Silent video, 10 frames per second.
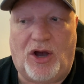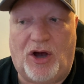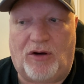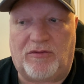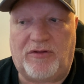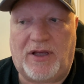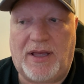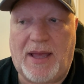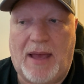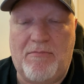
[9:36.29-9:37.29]
of
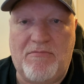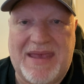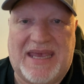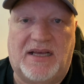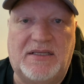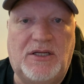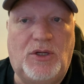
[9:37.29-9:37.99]
a mere